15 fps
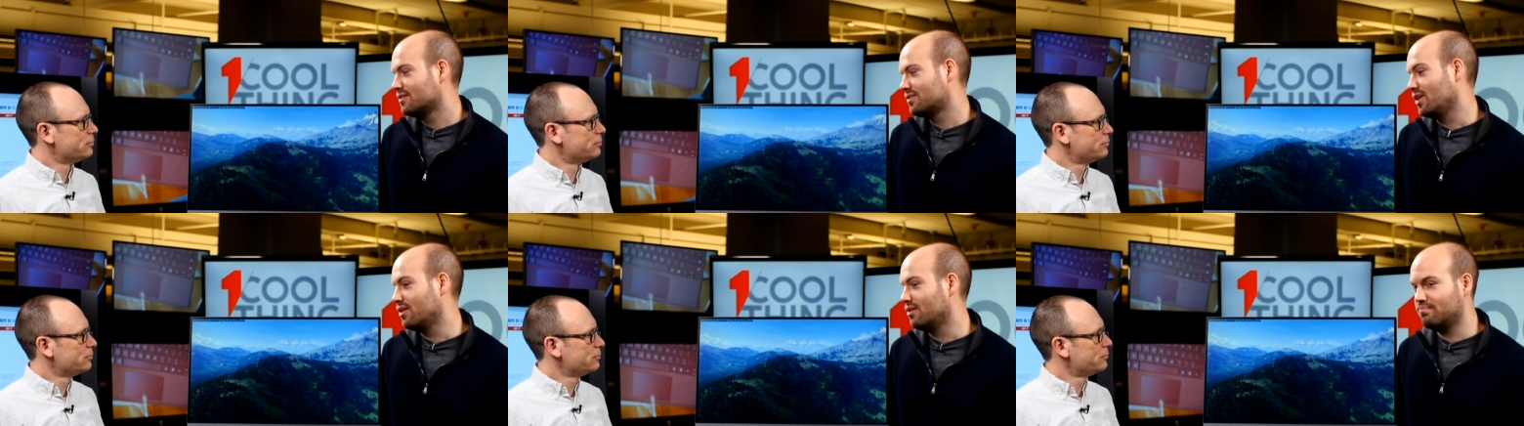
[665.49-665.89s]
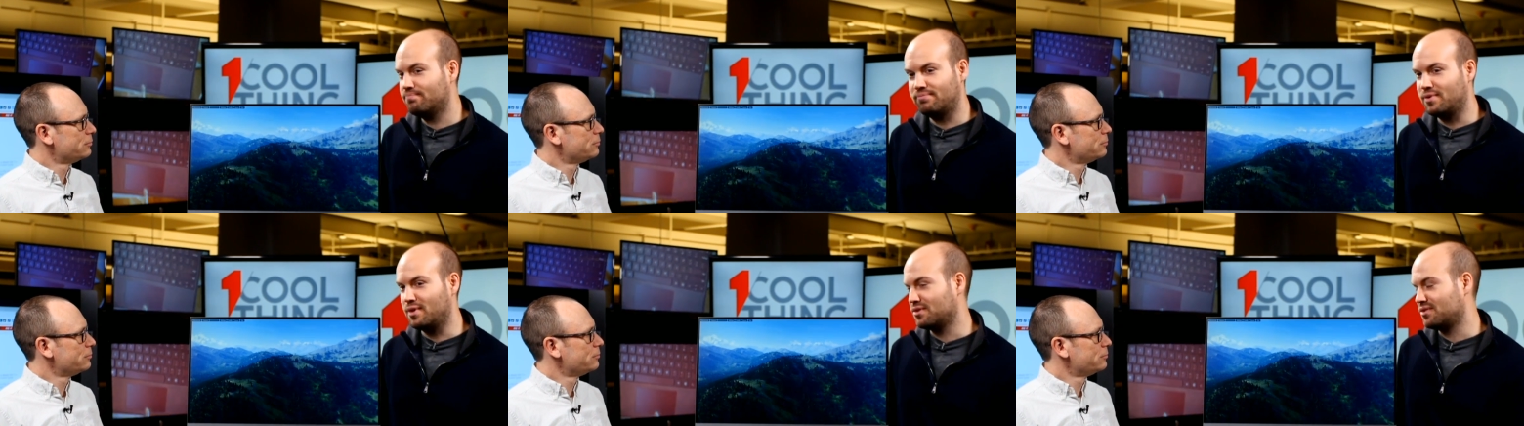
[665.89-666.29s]
Speaker 1: So
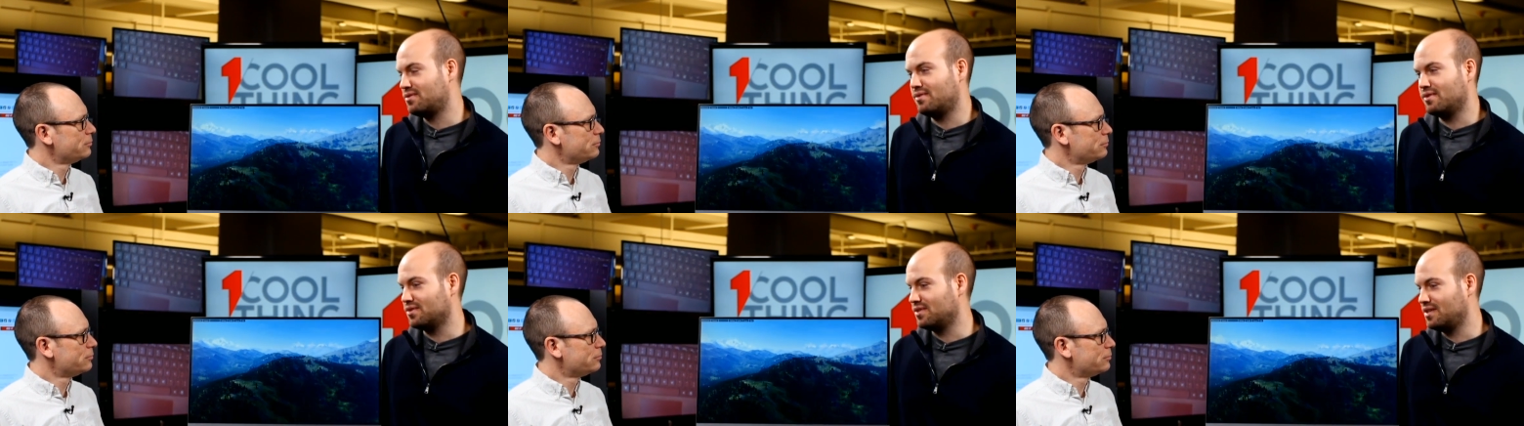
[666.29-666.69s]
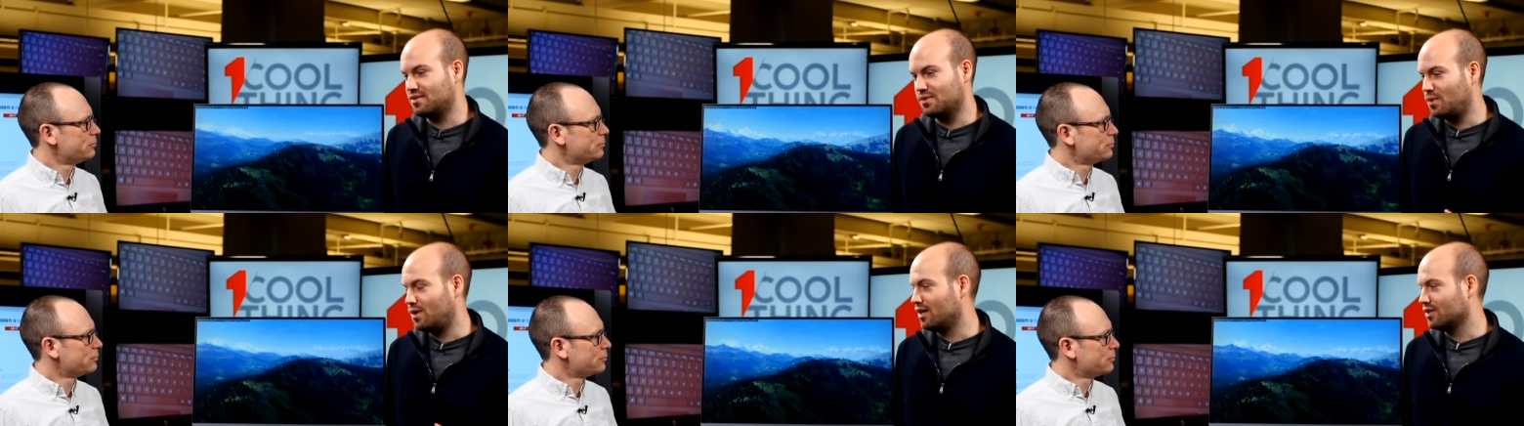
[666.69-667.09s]
it's
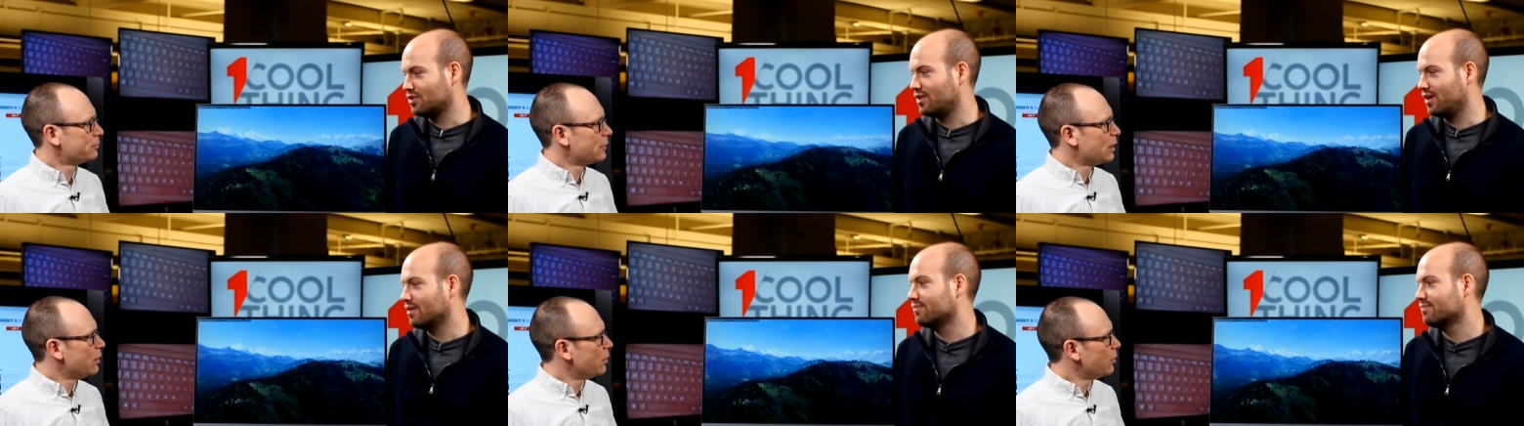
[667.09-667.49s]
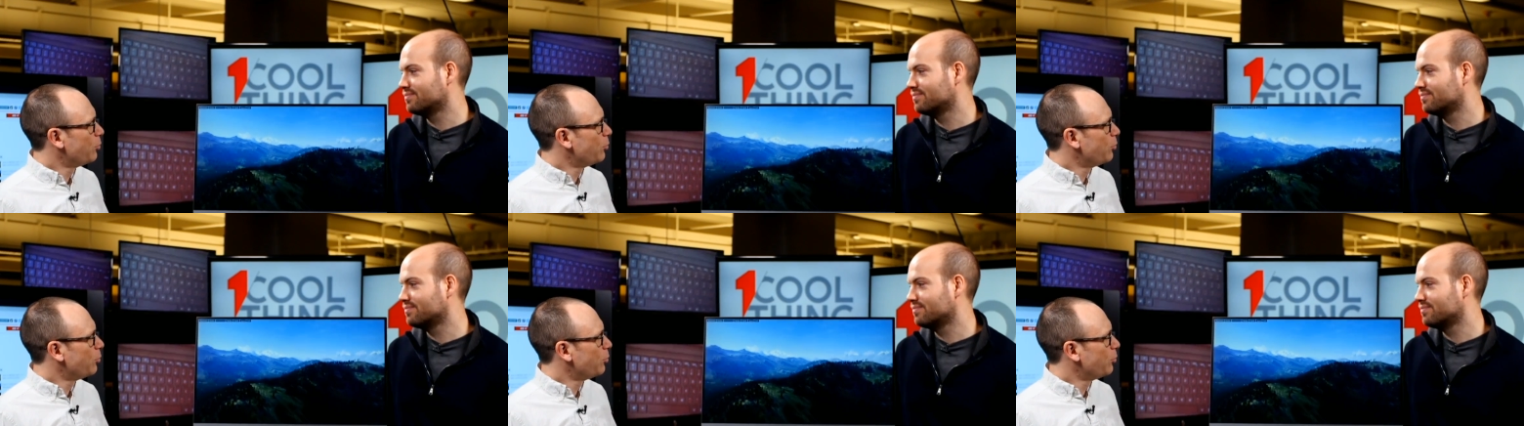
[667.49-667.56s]
a wash there.